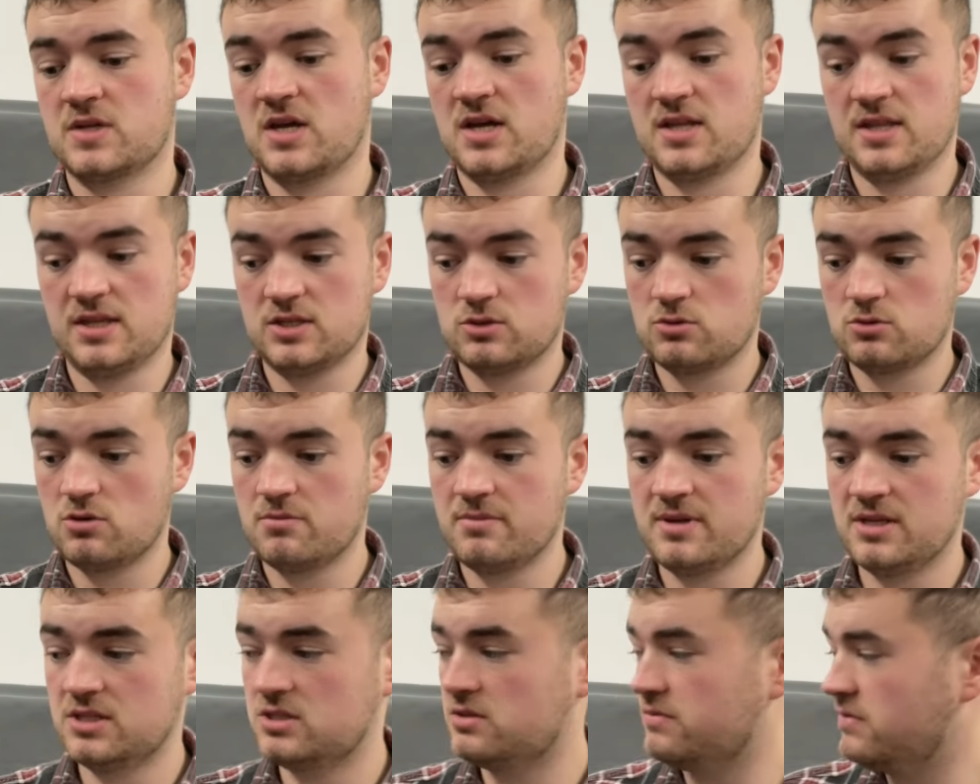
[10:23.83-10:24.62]
that's what I
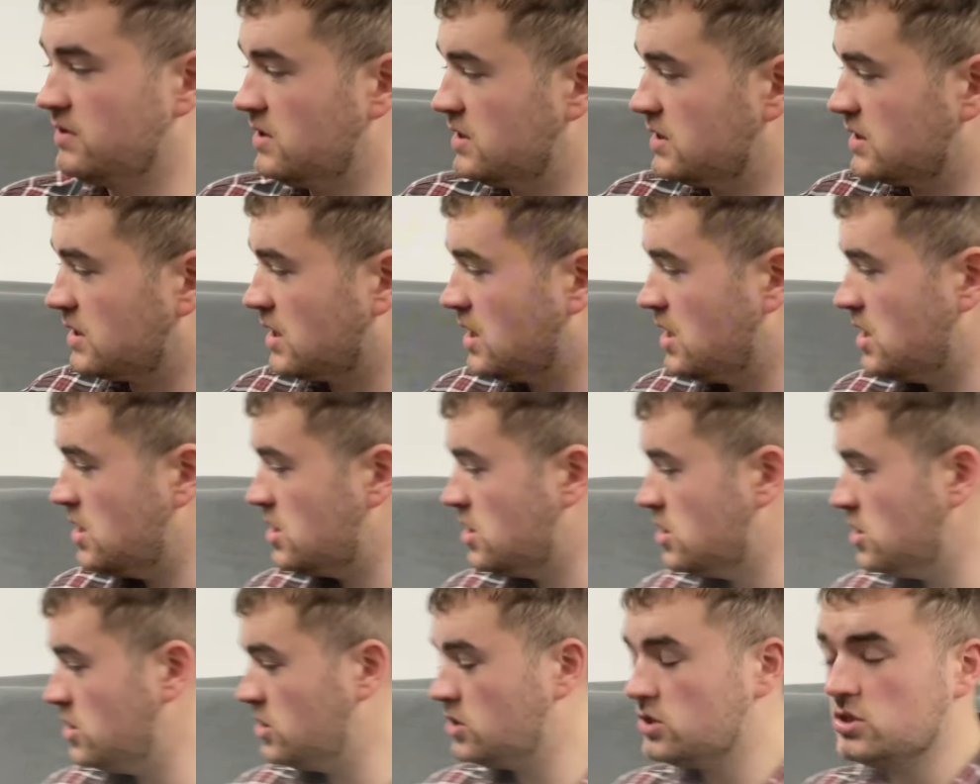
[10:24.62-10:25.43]
managed to find.
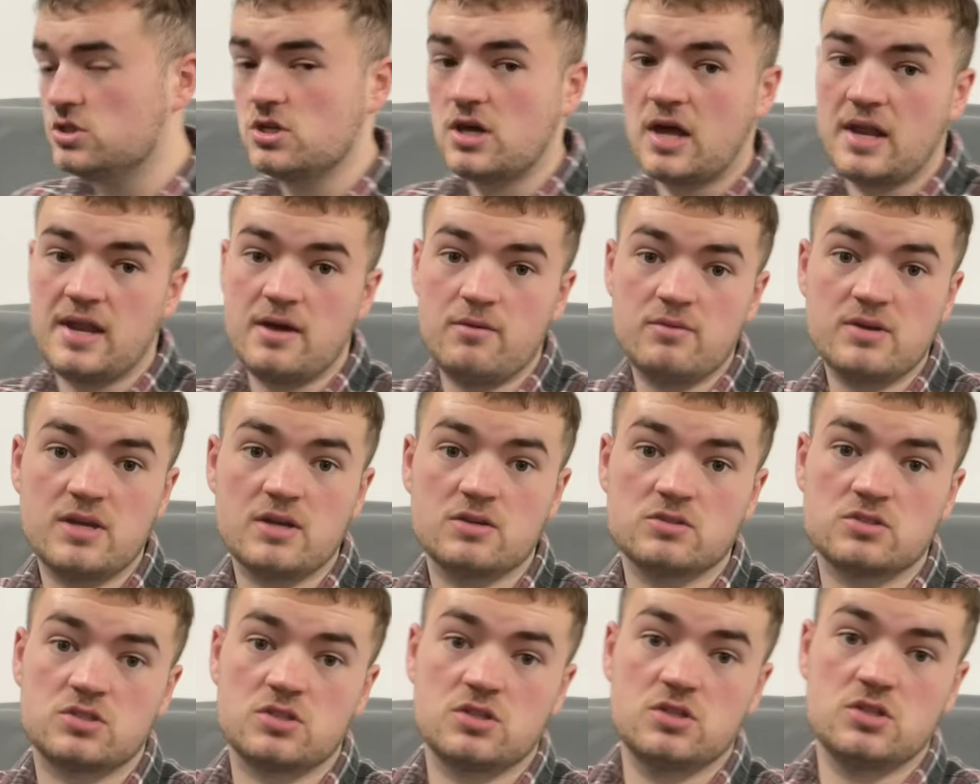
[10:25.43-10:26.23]
And now we get
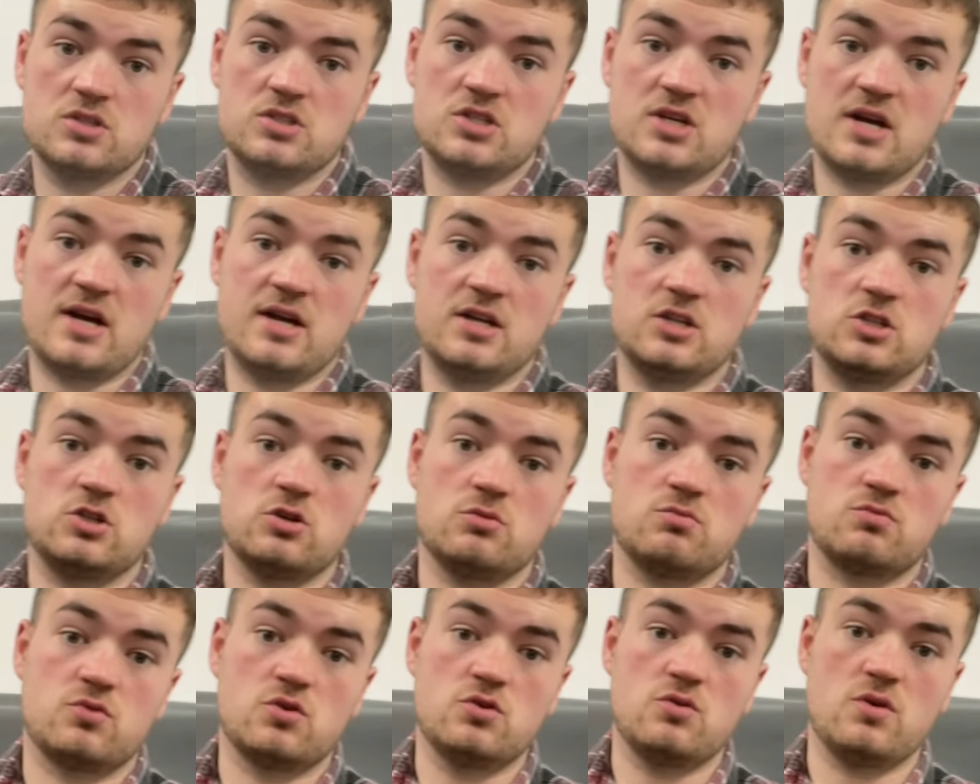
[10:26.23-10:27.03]
onto the charity shop
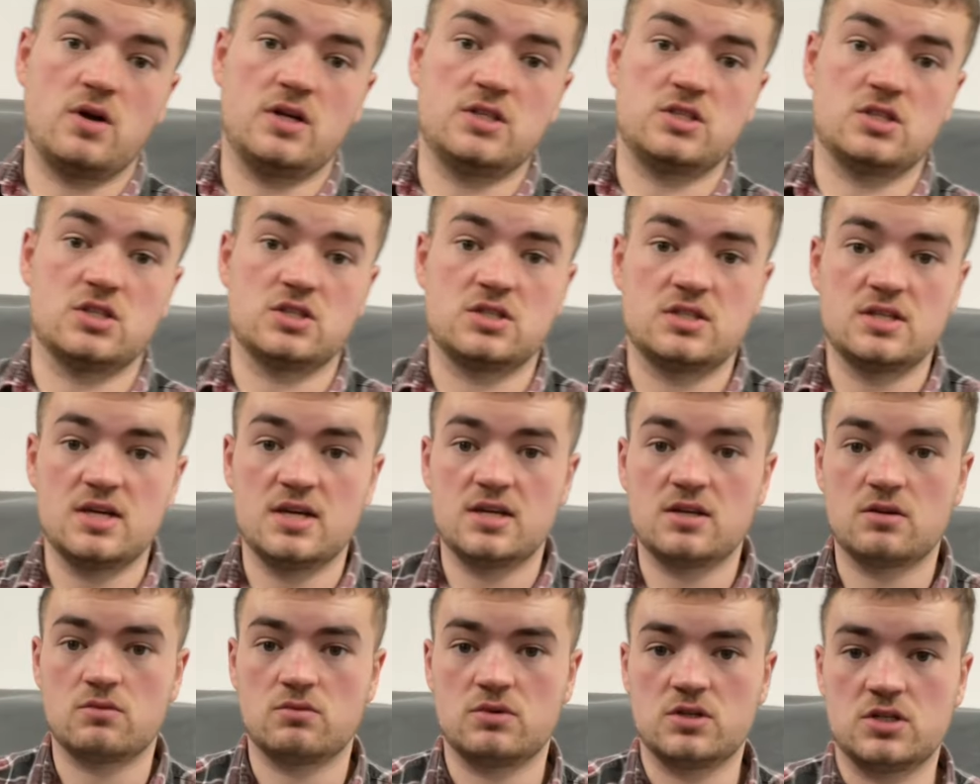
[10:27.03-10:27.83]
route I just
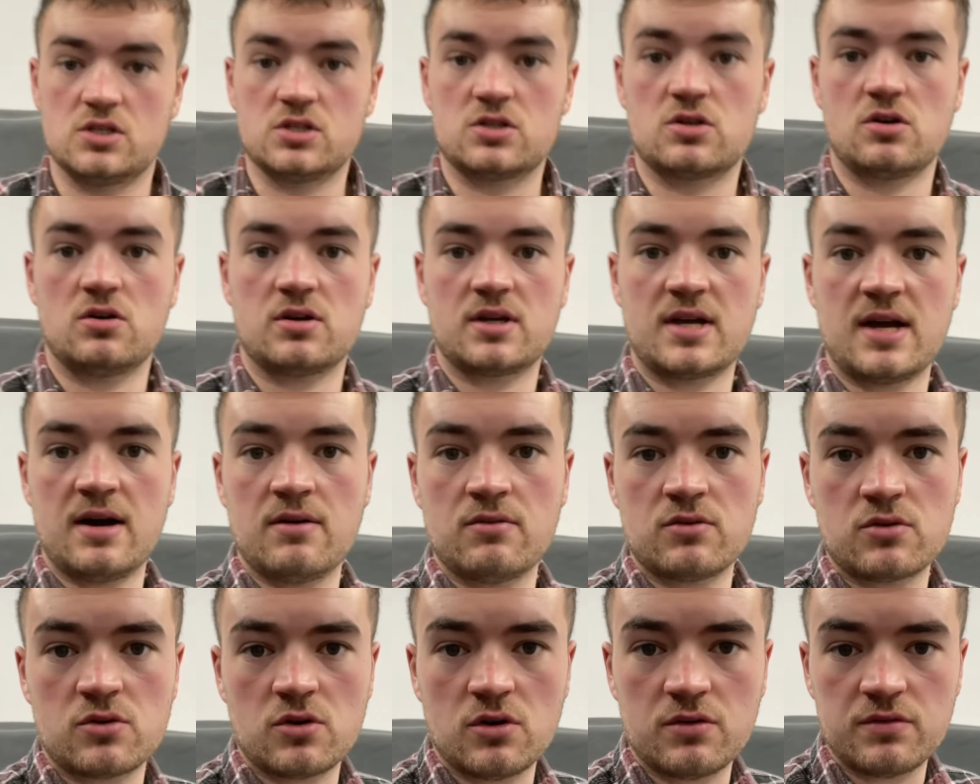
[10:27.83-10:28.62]
did. We just got a
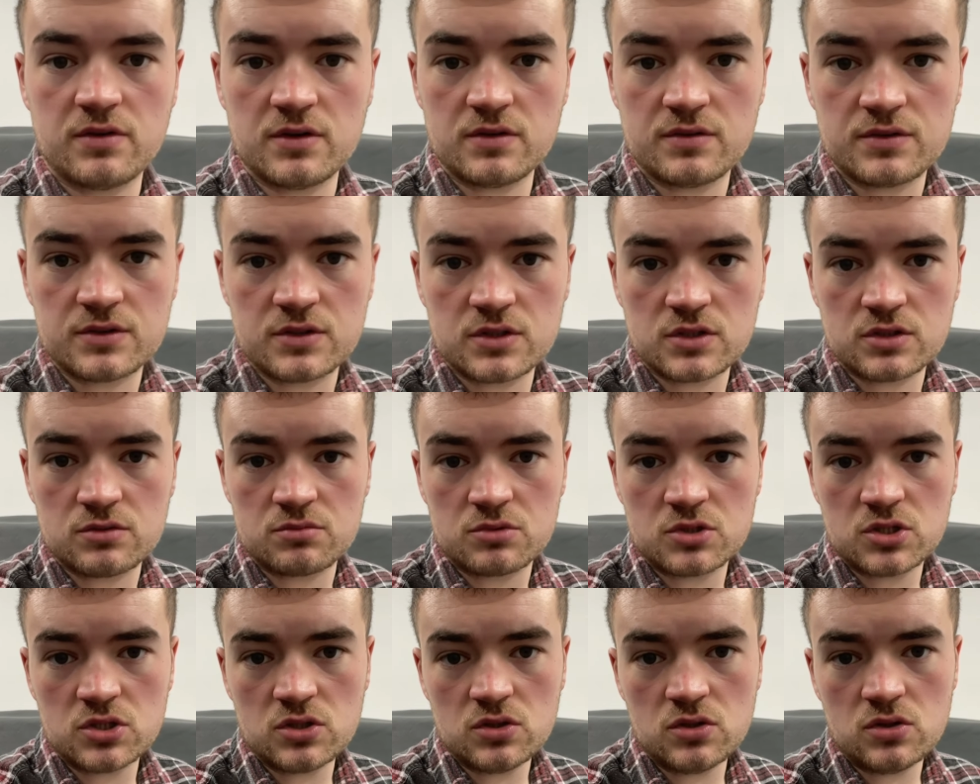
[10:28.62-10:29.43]
counter offer for some
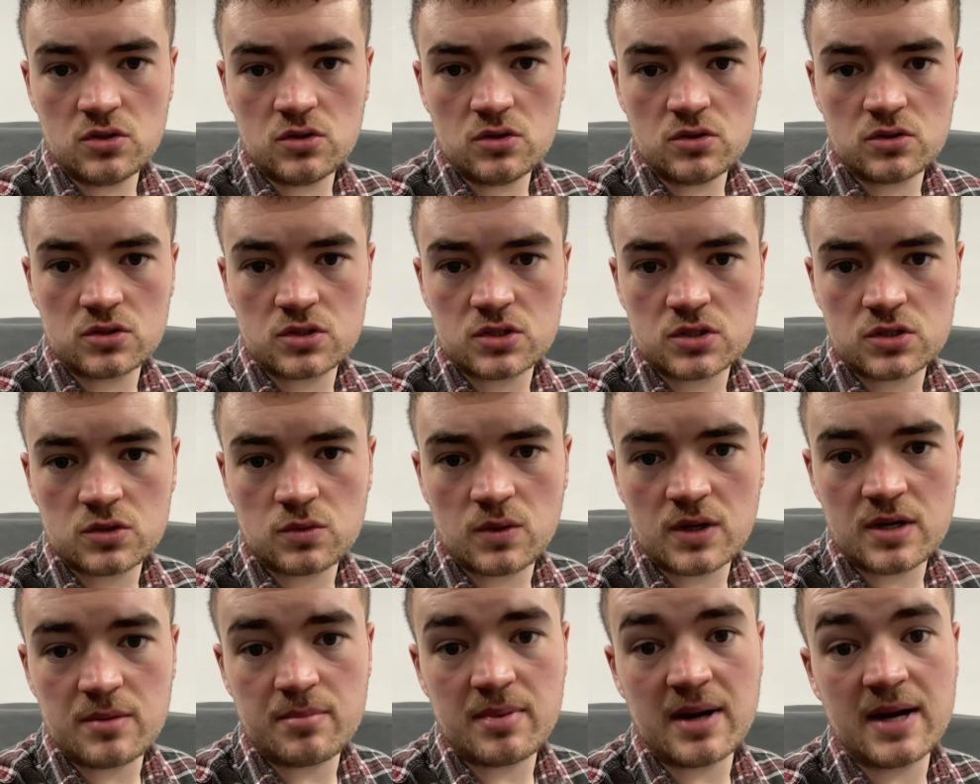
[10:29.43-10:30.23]
shorts,
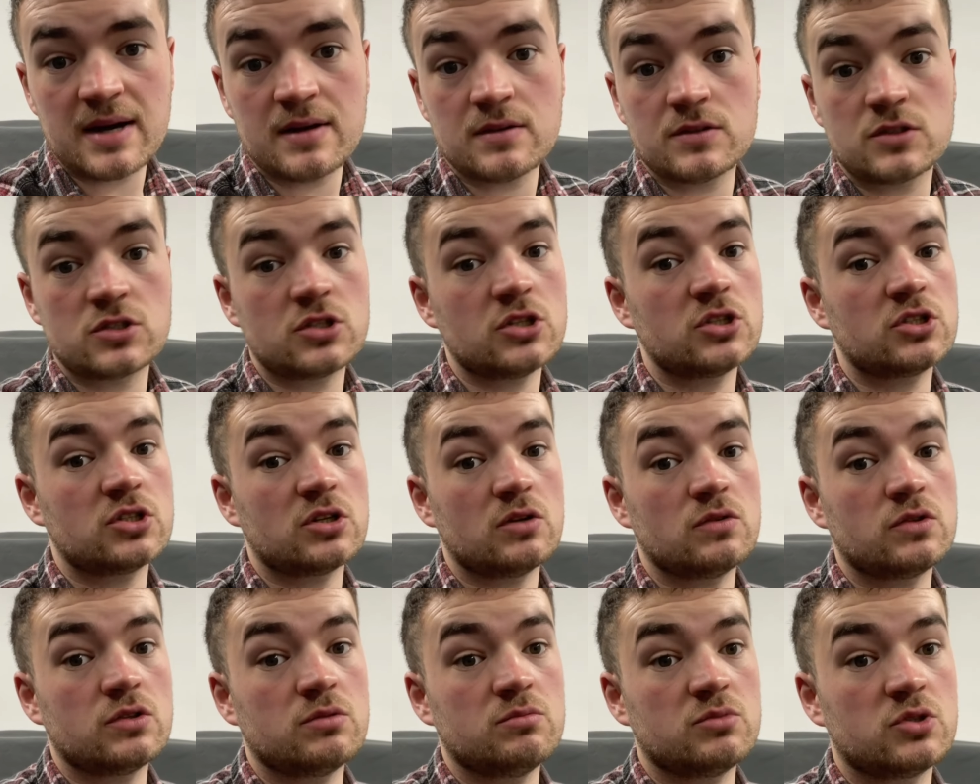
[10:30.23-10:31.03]
£20. Just
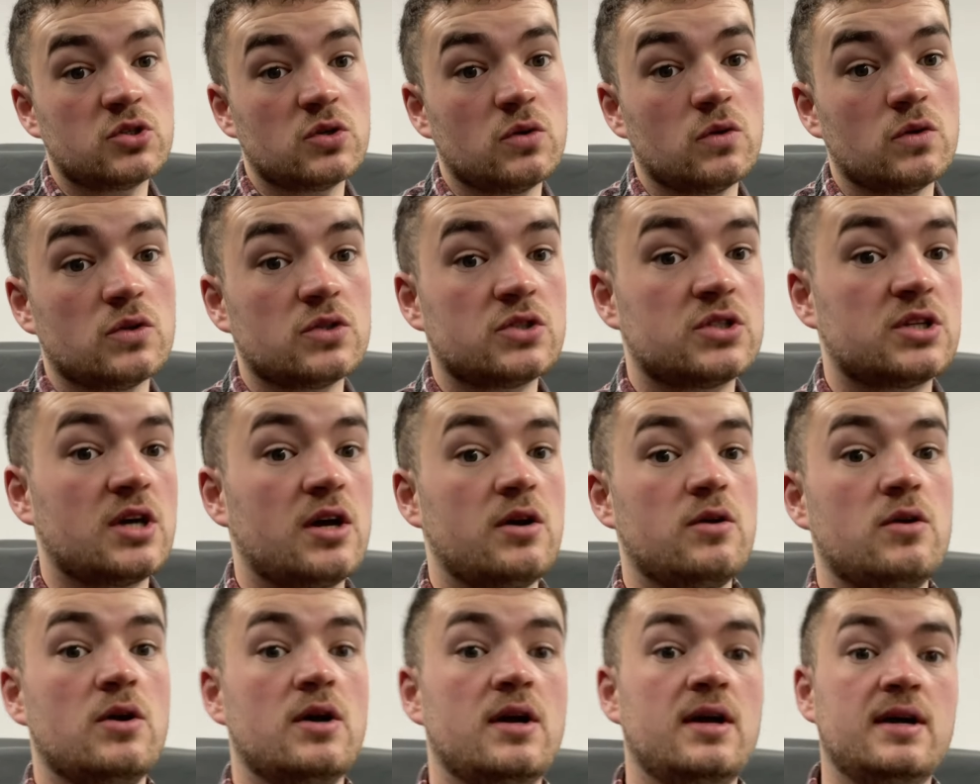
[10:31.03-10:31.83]
sold some shorts, so
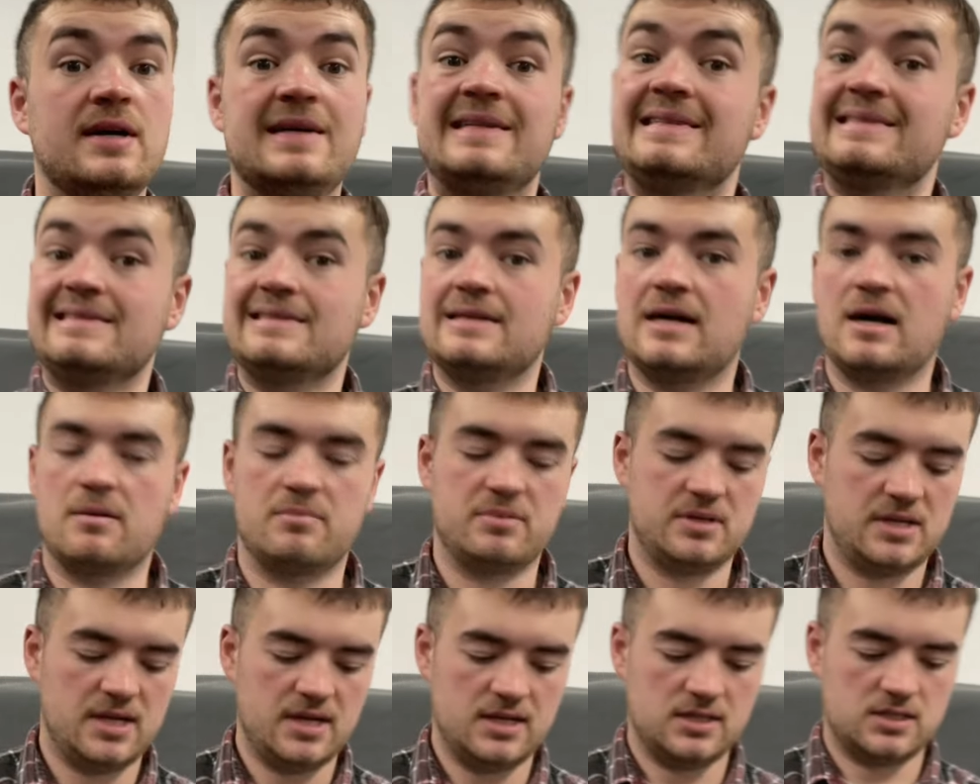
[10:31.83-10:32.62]
happy
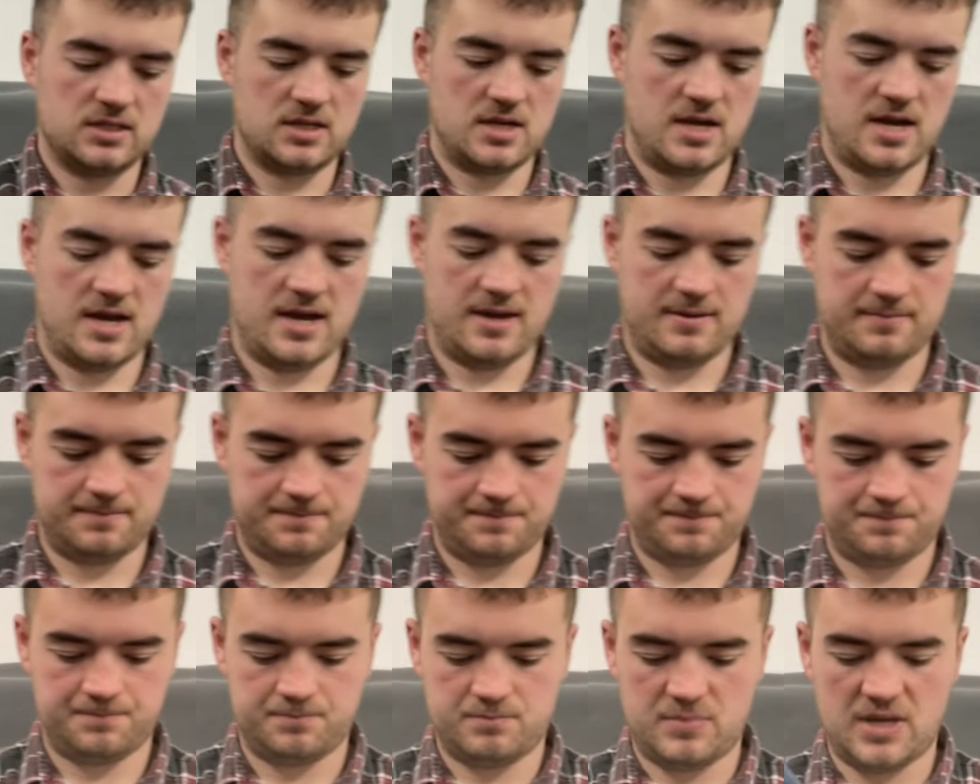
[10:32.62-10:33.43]
days.
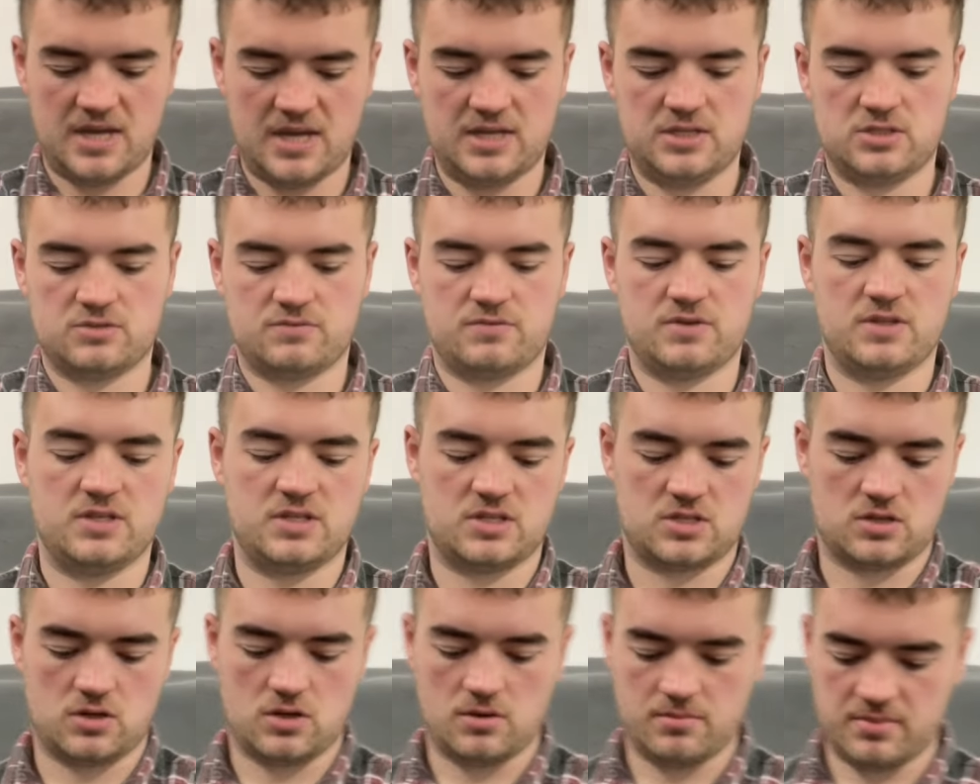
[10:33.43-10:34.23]
Pays for
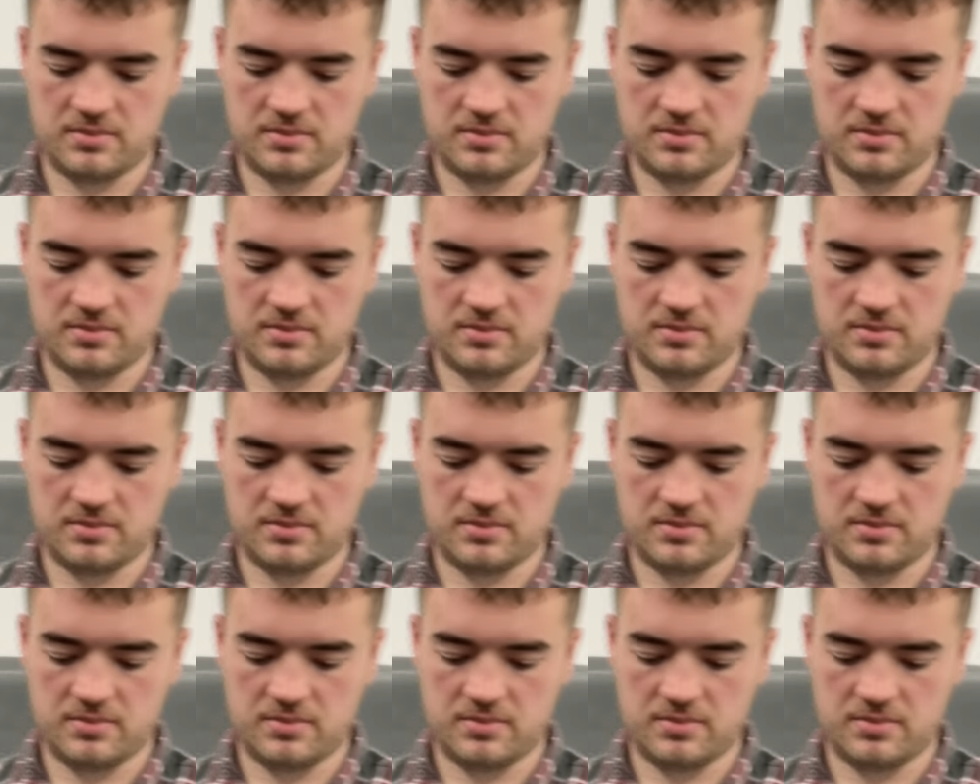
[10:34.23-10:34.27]
this lot